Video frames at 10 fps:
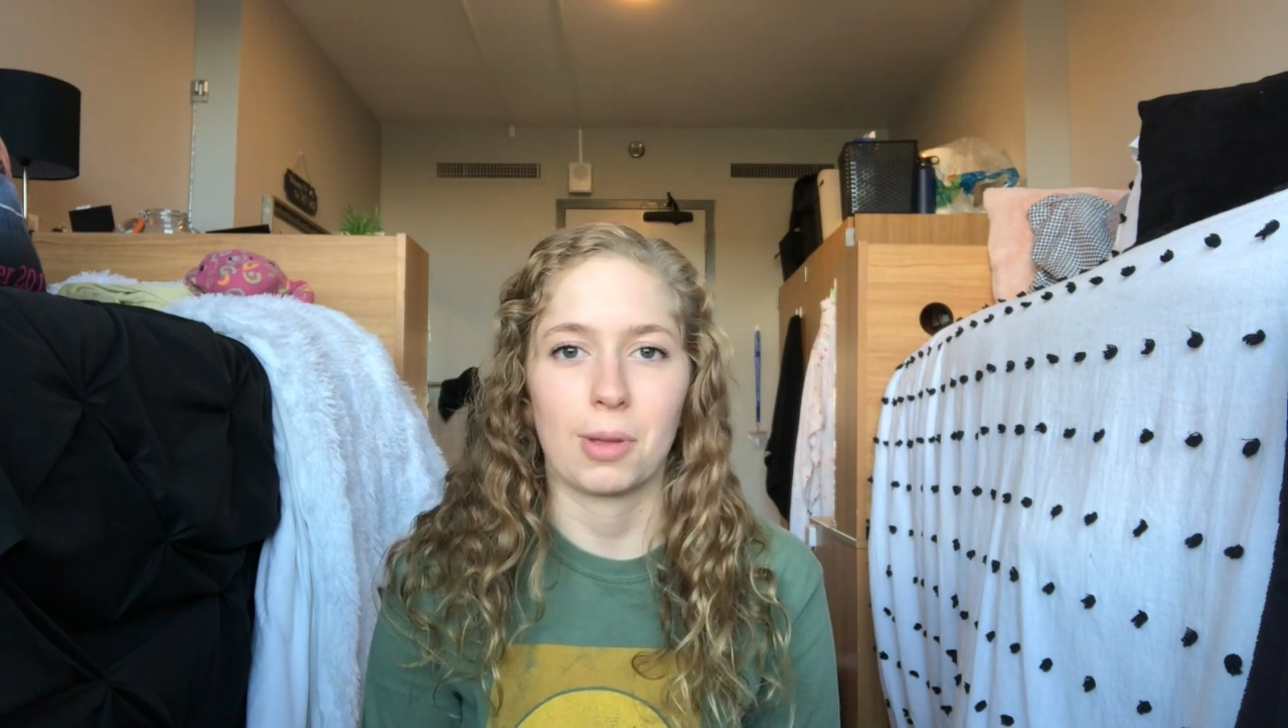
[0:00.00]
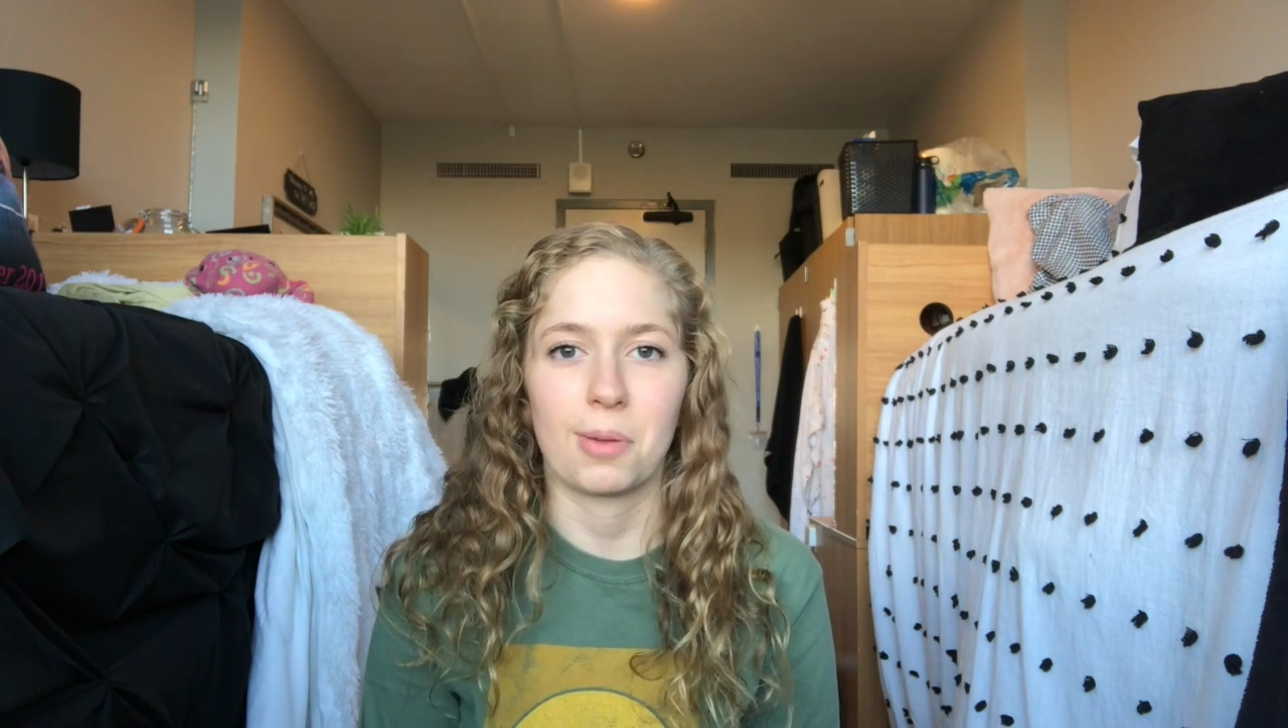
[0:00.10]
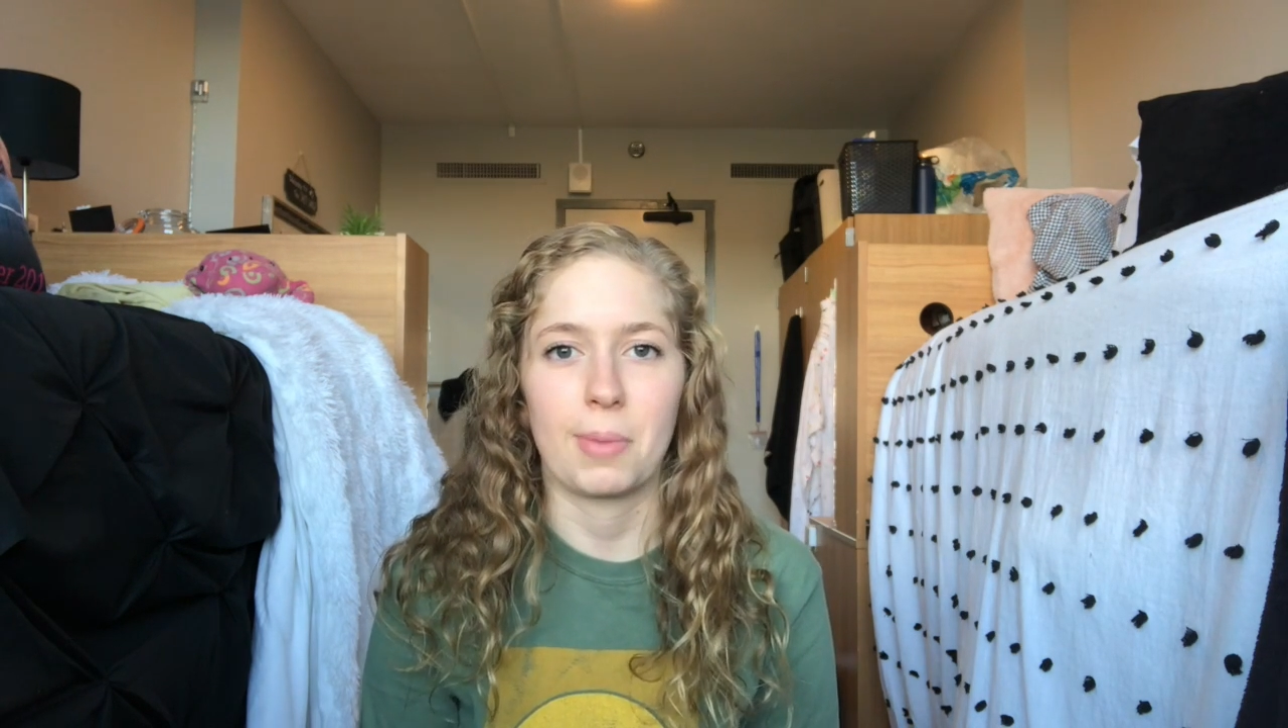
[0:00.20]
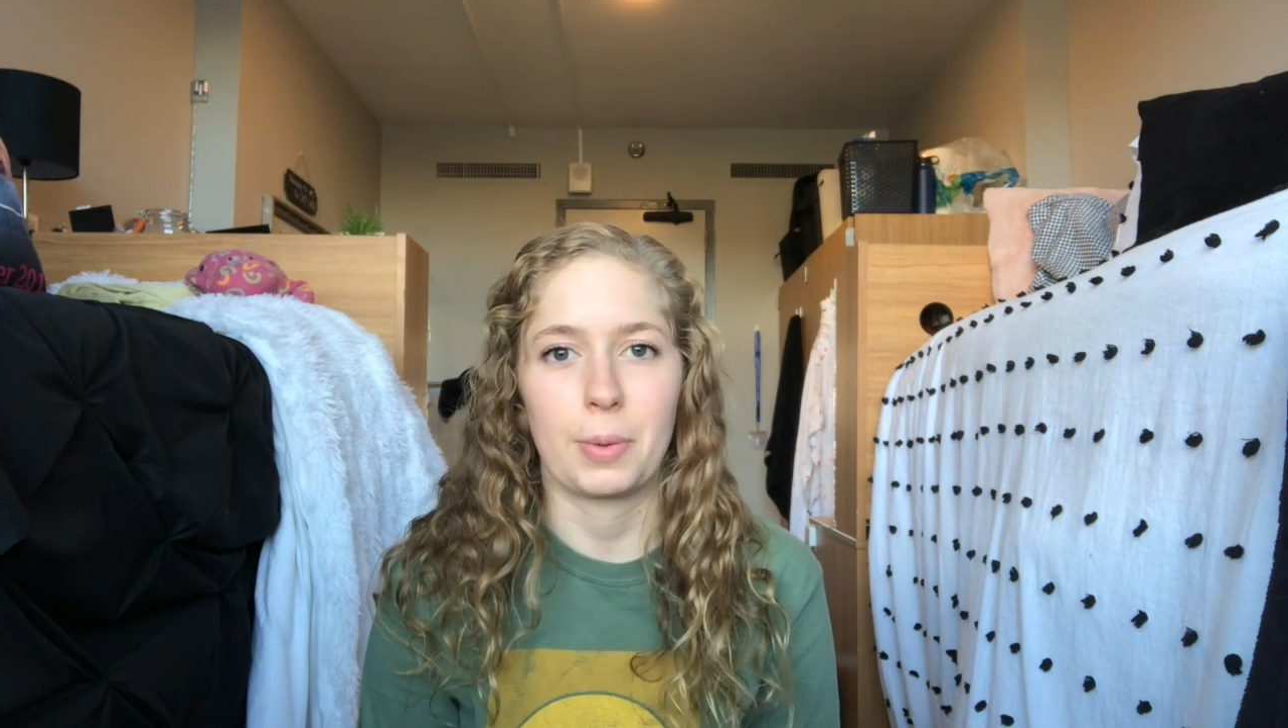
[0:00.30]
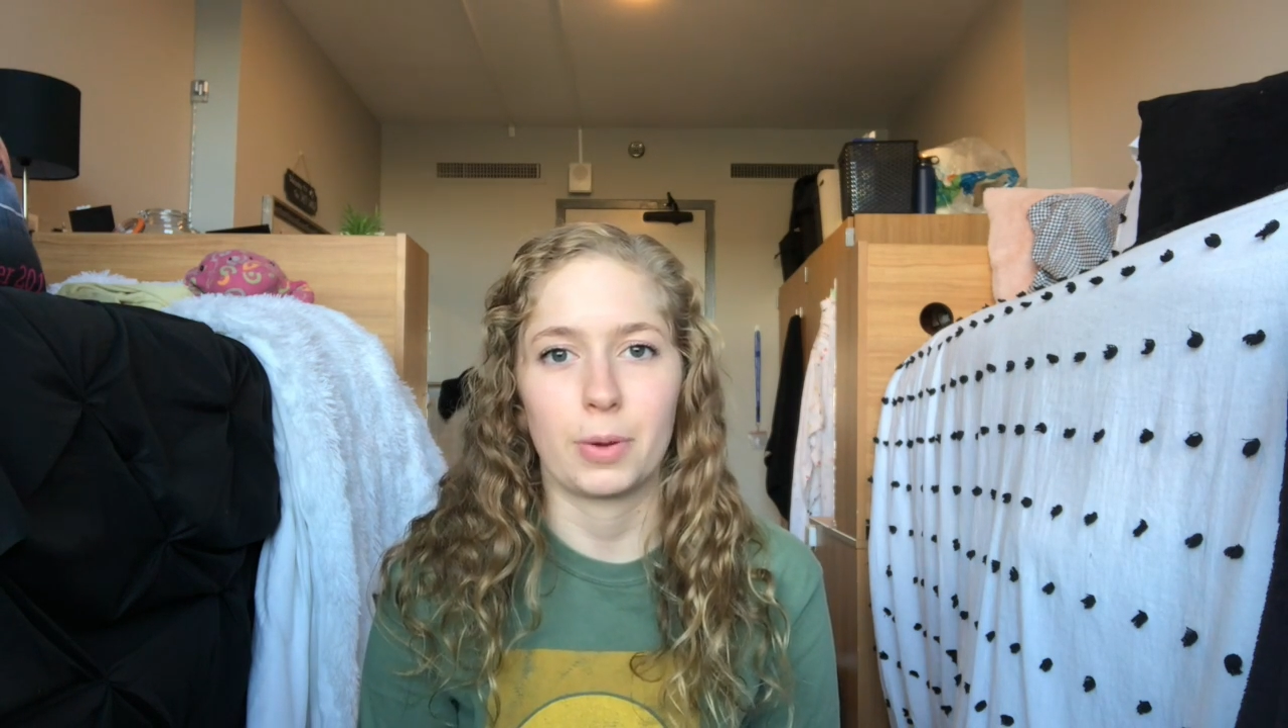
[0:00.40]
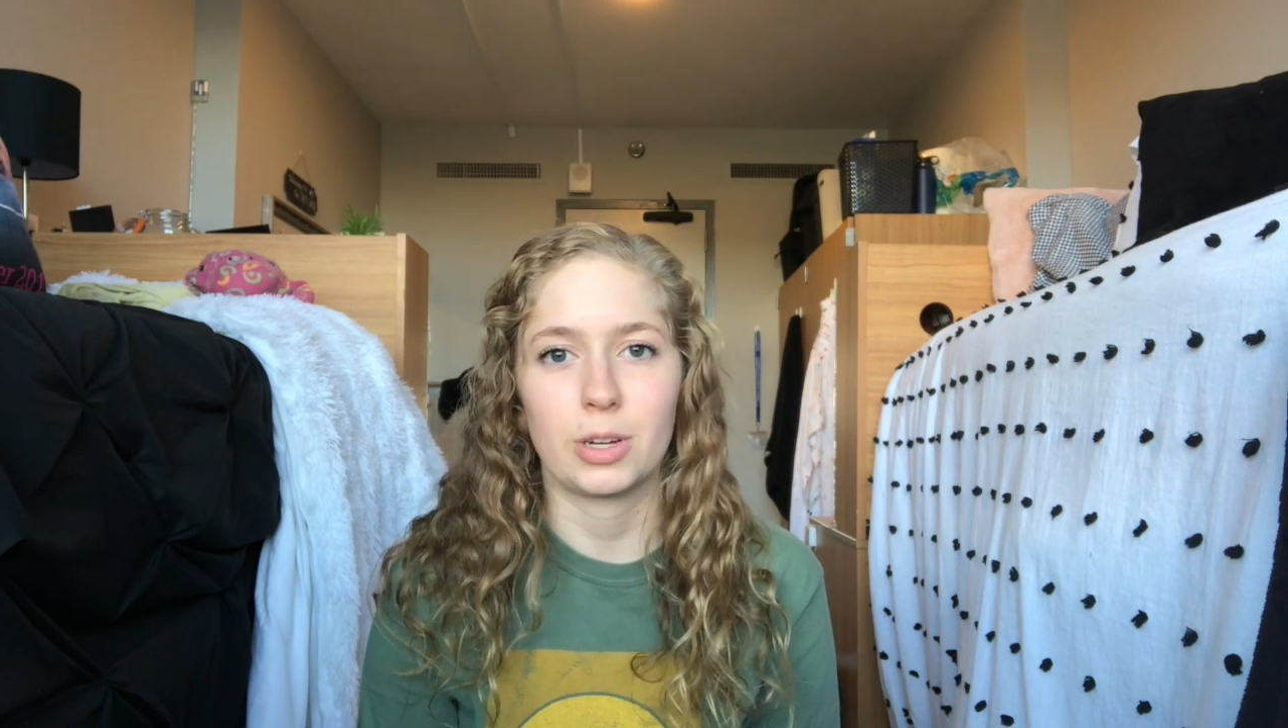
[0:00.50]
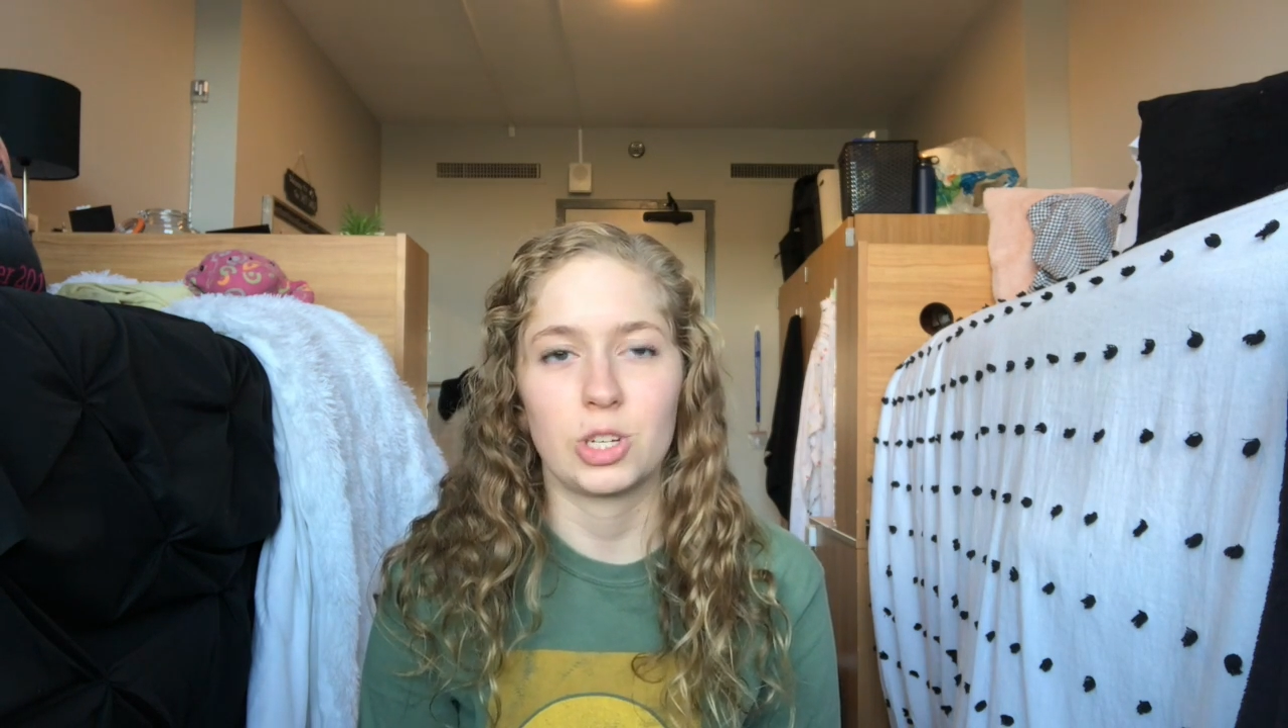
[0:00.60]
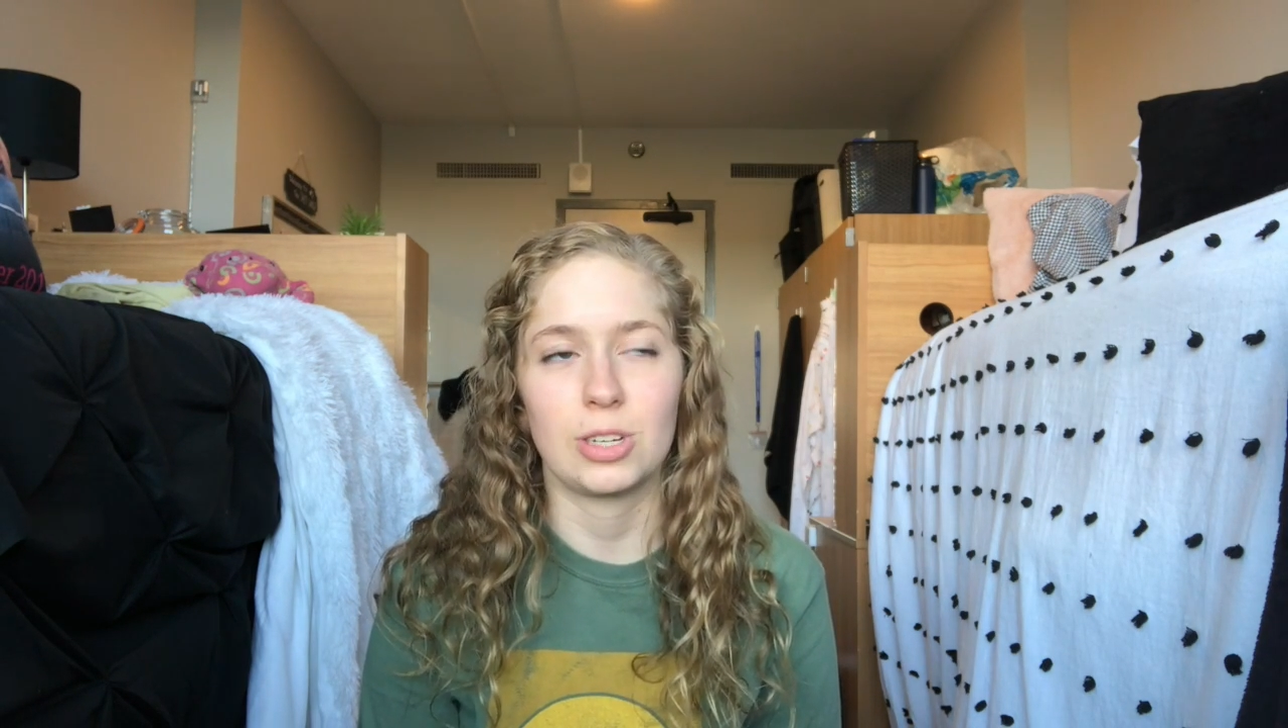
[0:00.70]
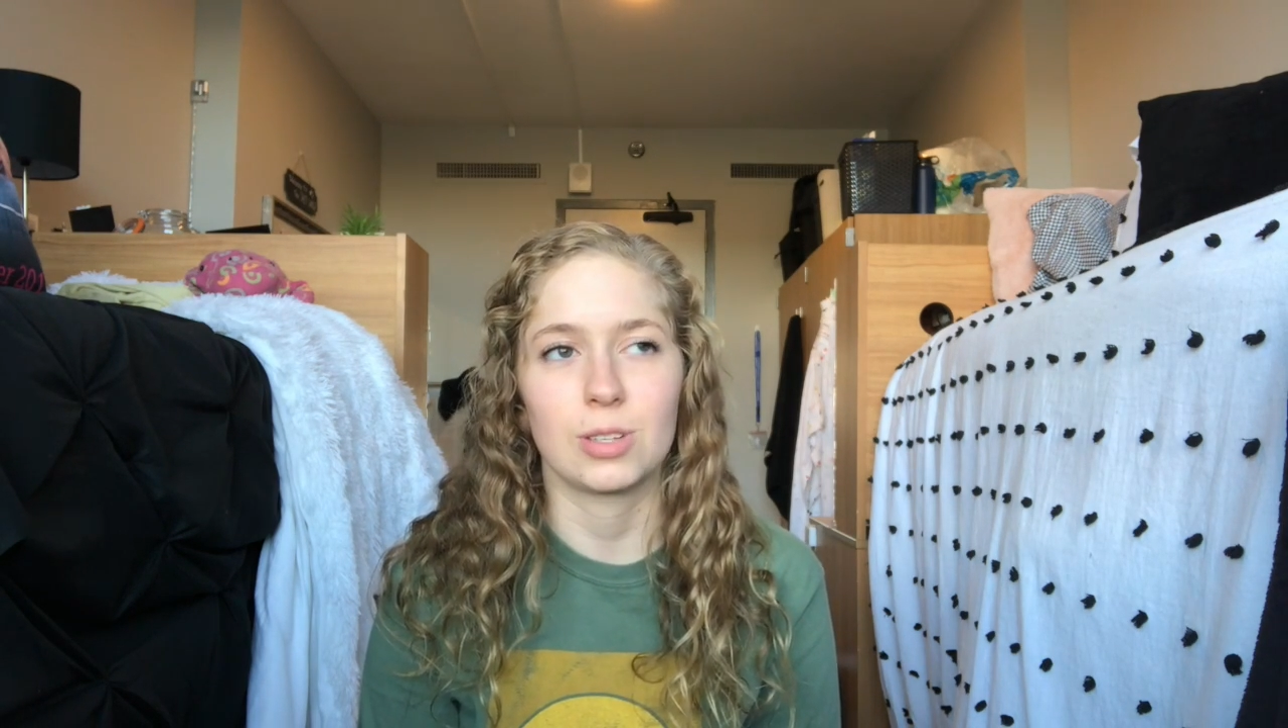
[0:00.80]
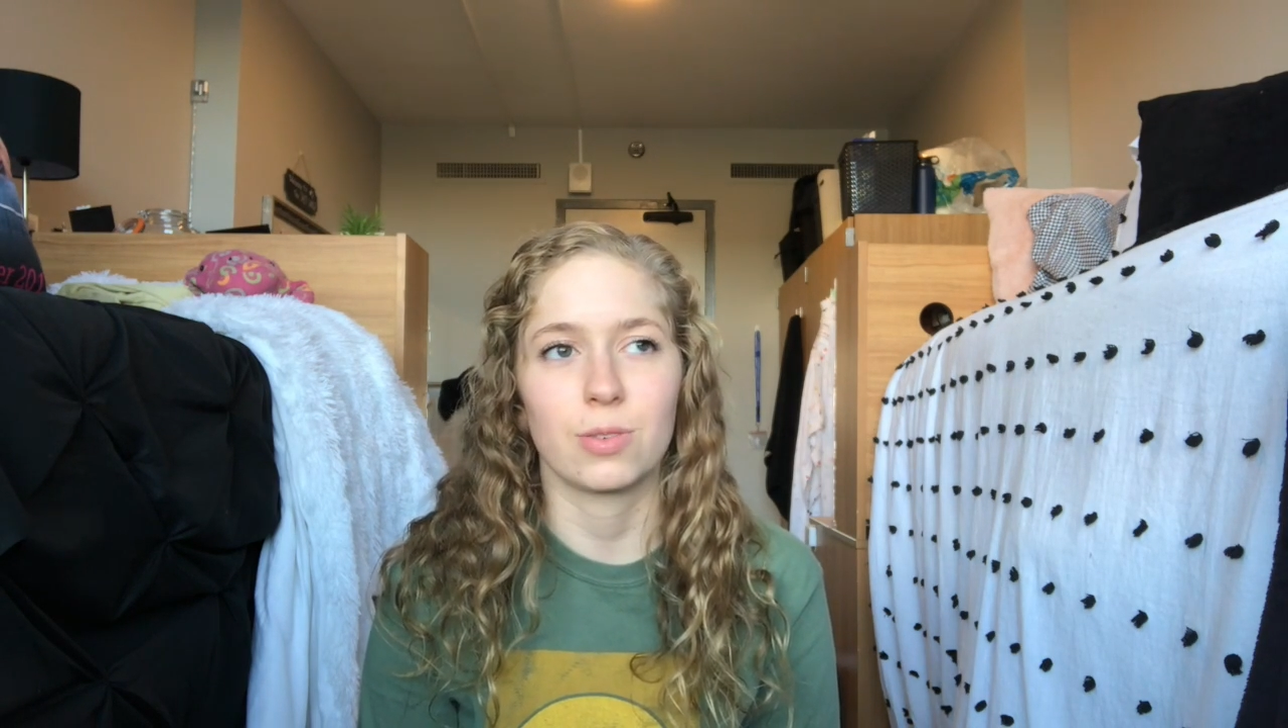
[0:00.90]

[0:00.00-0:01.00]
pick up my worksheets